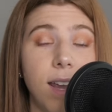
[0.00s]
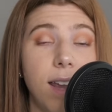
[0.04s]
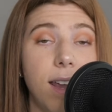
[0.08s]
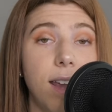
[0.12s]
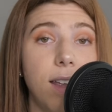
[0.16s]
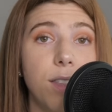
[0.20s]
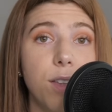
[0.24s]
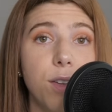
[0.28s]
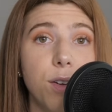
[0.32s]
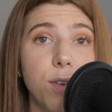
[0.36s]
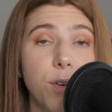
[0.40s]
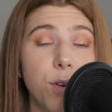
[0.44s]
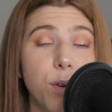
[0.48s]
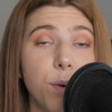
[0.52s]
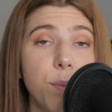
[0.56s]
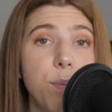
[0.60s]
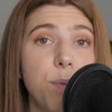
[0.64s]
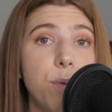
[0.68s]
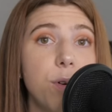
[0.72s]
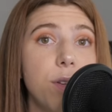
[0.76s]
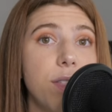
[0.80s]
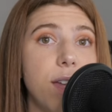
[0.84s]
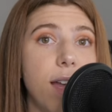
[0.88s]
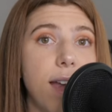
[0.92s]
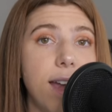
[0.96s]
In the
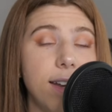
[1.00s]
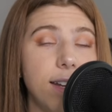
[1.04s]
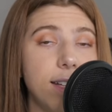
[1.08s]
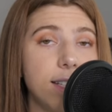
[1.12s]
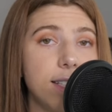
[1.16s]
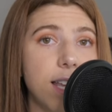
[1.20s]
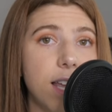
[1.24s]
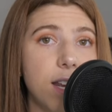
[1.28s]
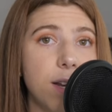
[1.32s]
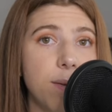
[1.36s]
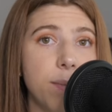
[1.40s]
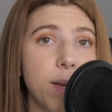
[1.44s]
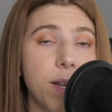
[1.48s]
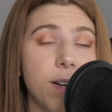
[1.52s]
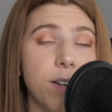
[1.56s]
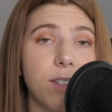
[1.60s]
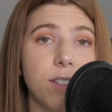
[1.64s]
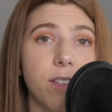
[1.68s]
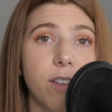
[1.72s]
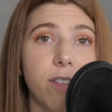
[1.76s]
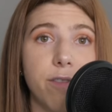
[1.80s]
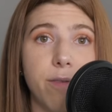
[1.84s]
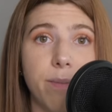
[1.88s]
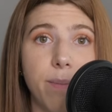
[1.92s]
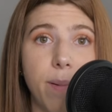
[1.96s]
group with 80
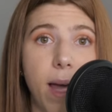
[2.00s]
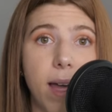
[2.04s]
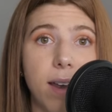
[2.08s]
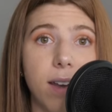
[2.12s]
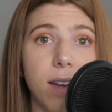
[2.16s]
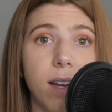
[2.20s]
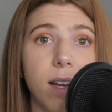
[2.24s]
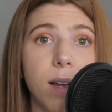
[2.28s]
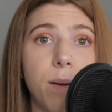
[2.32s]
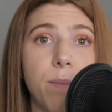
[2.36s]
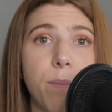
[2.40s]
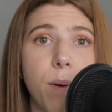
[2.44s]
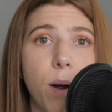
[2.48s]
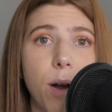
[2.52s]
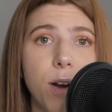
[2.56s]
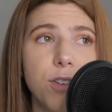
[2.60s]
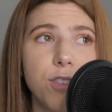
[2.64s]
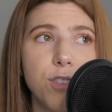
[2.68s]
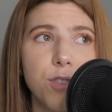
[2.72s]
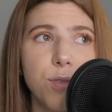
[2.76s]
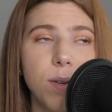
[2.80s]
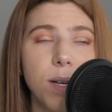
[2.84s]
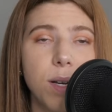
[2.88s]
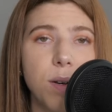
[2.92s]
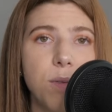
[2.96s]
centimeters of bedding, bark
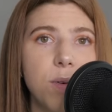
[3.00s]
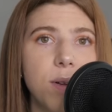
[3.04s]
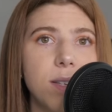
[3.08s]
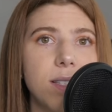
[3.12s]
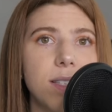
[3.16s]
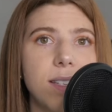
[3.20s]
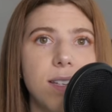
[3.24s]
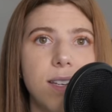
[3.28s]
chewing was